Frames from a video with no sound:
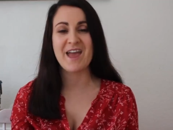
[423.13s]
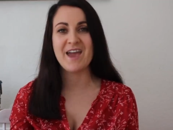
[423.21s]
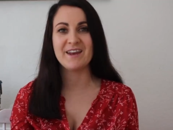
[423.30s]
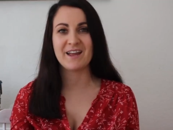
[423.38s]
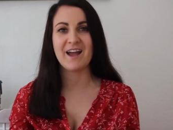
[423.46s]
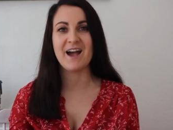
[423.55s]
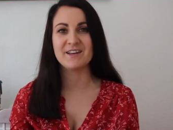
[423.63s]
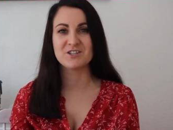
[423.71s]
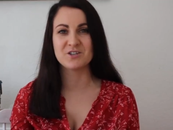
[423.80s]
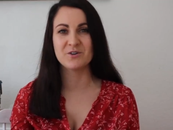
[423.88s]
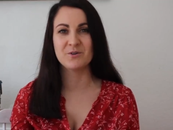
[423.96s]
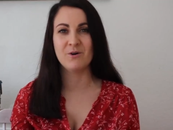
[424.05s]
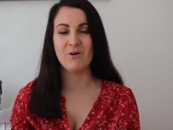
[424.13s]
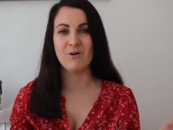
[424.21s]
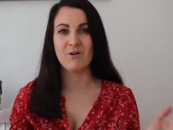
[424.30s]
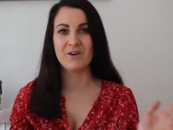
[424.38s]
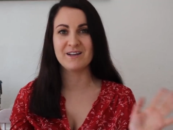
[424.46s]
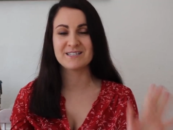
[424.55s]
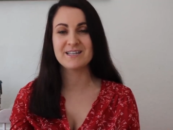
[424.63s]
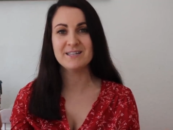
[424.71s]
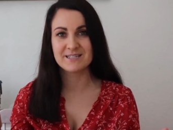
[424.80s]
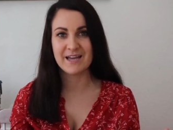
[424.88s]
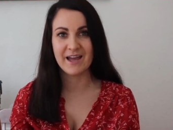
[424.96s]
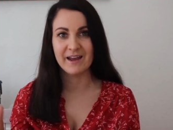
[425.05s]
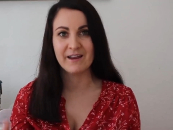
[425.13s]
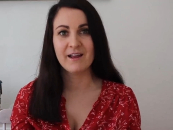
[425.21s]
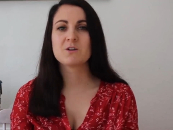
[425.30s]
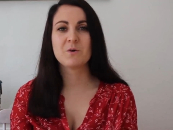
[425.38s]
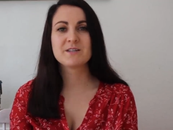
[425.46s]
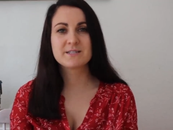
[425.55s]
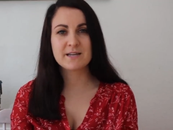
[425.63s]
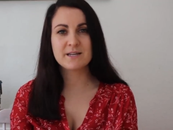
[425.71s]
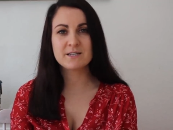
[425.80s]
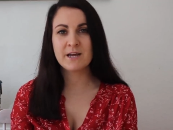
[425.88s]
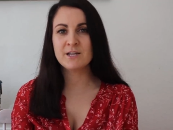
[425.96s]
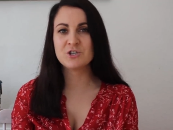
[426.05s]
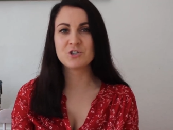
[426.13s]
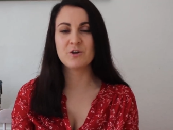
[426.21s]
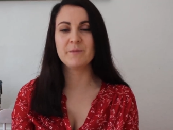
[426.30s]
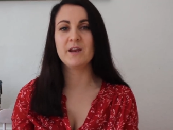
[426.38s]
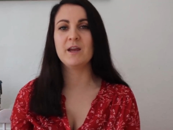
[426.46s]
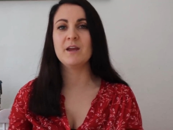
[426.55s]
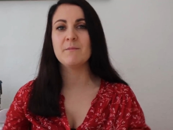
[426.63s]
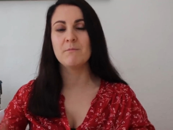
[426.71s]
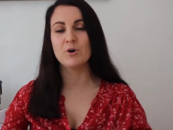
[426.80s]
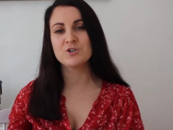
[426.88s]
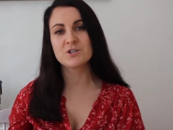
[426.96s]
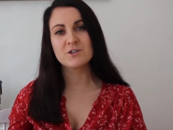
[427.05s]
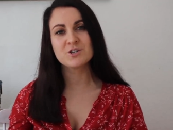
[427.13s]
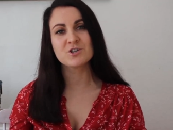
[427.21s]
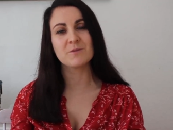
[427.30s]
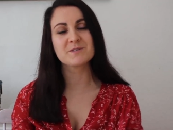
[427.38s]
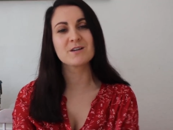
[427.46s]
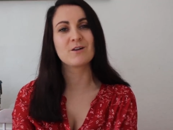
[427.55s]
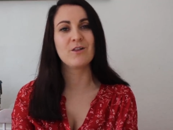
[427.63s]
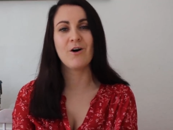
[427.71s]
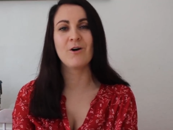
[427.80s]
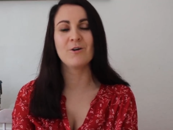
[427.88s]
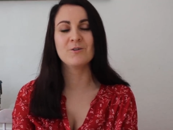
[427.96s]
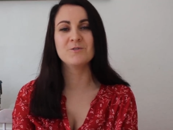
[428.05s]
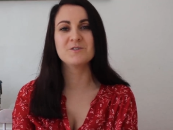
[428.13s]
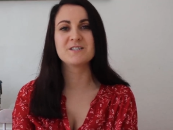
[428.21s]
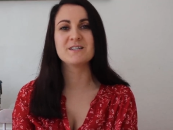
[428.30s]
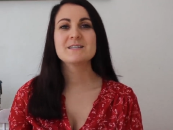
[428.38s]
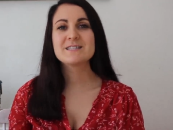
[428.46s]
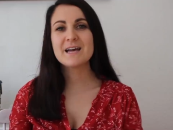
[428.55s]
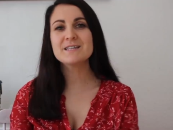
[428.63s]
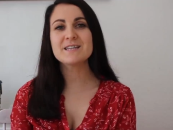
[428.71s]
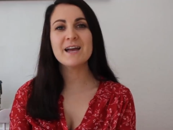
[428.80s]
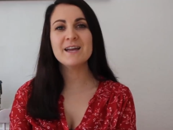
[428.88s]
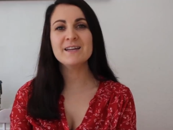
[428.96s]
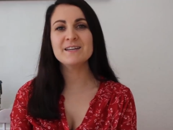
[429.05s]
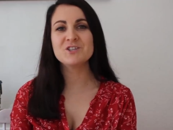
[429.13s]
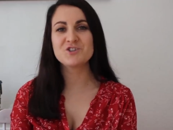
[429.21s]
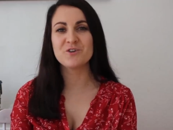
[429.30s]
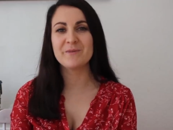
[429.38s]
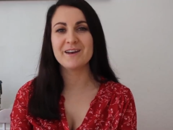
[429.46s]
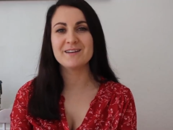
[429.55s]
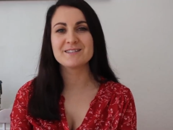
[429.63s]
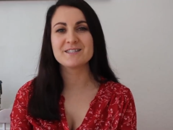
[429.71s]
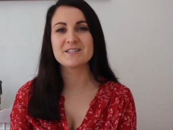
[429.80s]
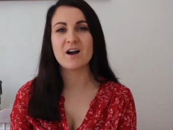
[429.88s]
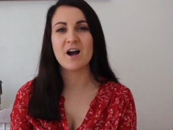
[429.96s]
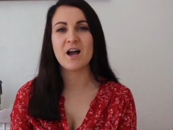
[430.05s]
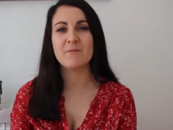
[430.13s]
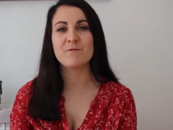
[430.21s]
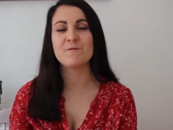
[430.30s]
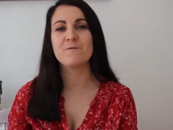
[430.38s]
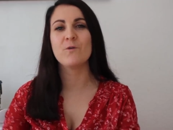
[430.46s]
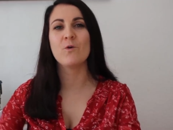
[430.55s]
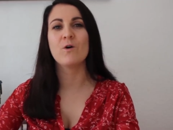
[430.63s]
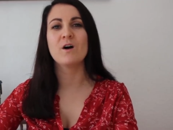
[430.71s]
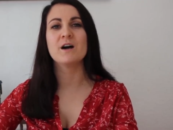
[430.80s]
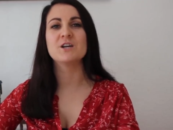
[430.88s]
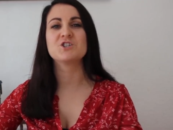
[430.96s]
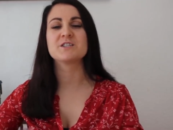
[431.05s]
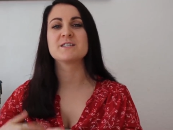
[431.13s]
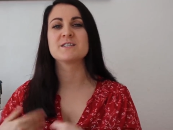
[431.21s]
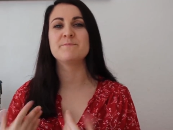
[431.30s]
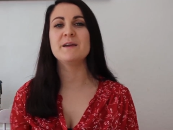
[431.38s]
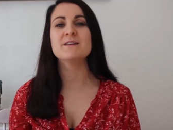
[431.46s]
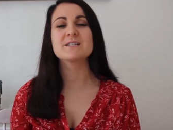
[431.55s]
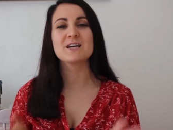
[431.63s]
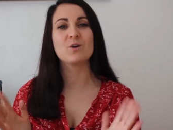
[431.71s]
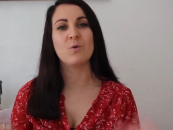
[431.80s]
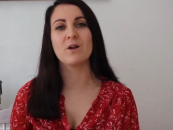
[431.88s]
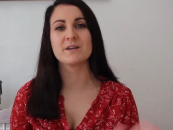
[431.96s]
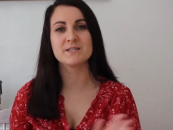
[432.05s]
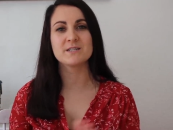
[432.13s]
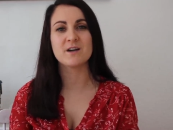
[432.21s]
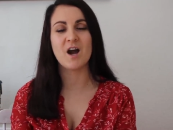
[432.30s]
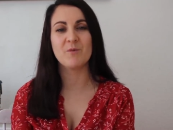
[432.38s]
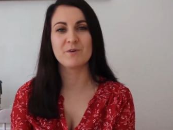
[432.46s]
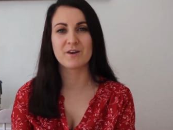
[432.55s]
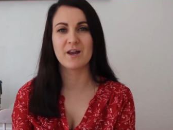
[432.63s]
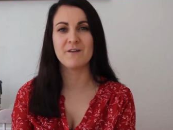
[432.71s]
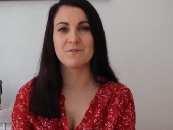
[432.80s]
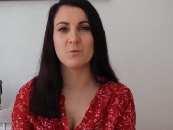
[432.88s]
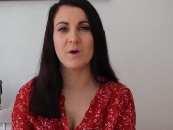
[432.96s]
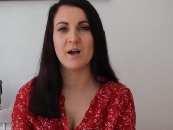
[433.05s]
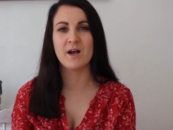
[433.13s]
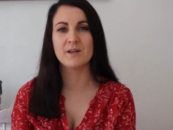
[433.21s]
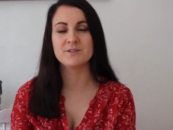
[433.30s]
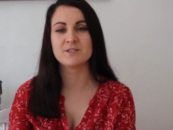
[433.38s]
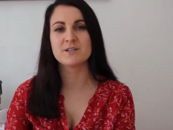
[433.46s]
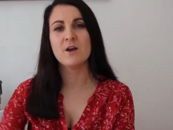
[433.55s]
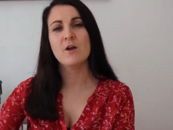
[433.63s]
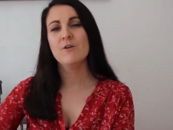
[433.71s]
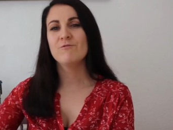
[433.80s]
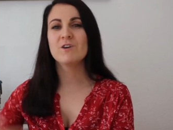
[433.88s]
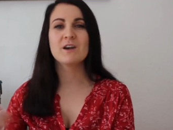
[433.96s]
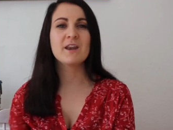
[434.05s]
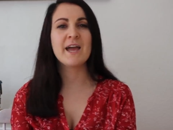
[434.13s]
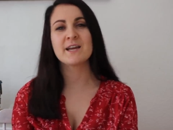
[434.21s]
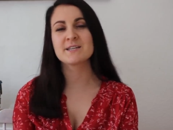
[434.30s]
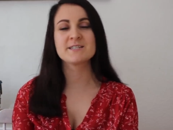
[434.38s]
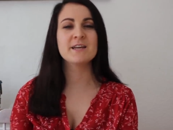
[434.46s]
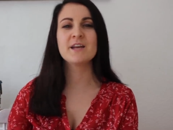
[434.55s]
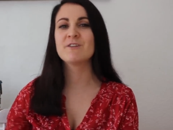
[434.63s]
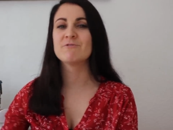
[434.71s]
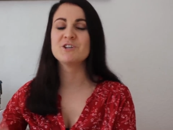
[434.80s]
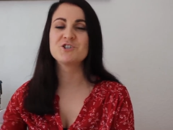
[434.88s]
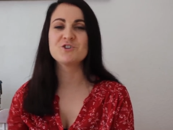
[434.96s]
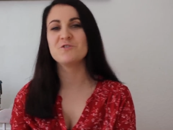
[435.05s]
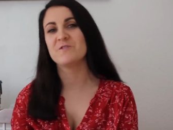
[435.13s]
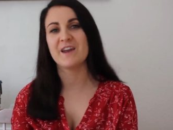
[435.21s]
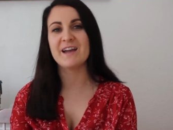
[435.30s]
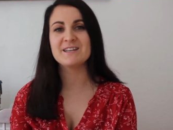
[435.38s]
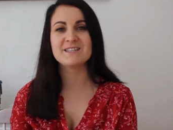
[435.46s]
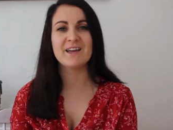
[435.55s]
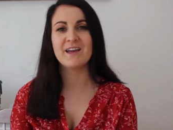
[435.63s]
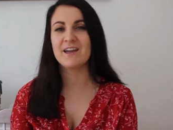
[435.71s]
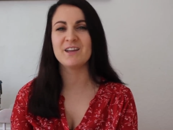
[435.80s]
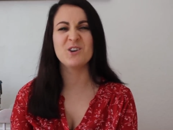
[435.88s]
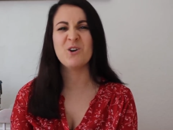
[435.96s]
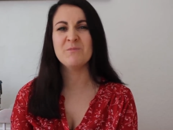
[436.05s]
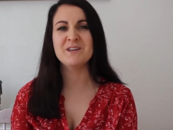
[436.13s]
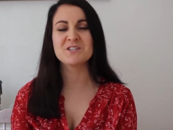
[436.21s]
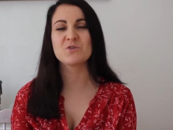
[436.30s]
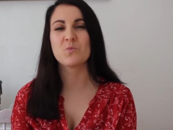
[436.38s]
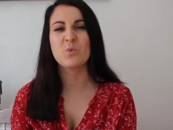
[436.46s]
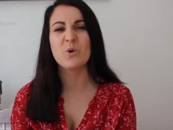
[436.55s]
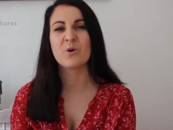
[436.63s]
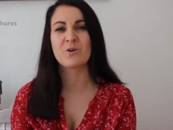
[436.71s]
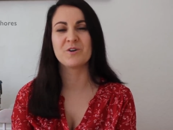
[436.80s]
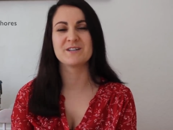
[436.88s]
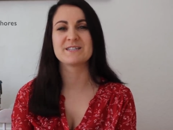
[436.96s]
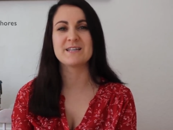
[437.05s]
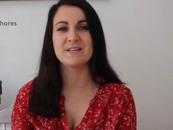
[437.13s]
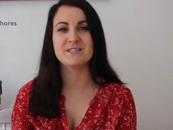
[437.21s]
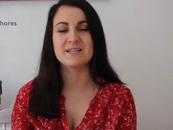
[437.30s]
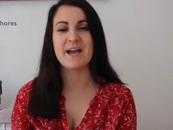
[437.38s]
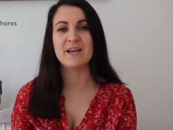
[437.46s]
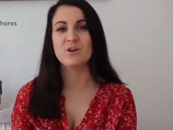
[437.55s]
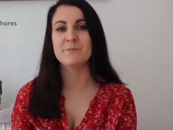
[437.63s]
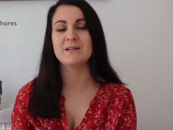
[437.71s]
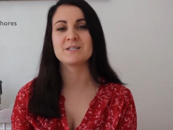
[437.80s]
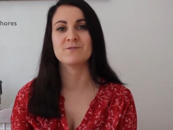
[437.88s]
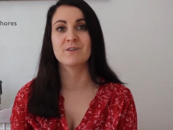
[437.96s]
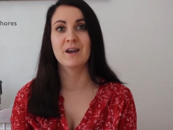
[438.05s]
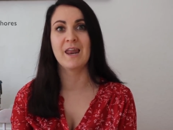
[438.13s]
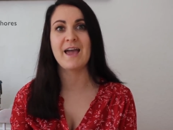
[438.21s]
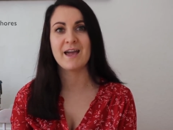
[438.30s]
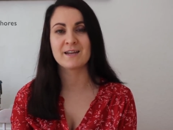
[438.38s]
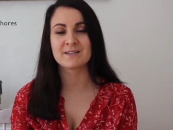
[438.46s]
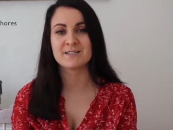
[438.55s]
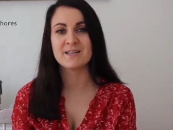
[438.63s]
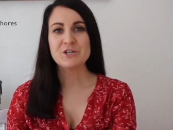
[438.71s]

can and can't do on a Sunday. So on Sunday in Germany, most of the shops are closed. Sunday in Germany is a time for just spending quality time with loved ones, relaxing, rejuvenating. You're not meant to work on a Sunday, you're meant to relax.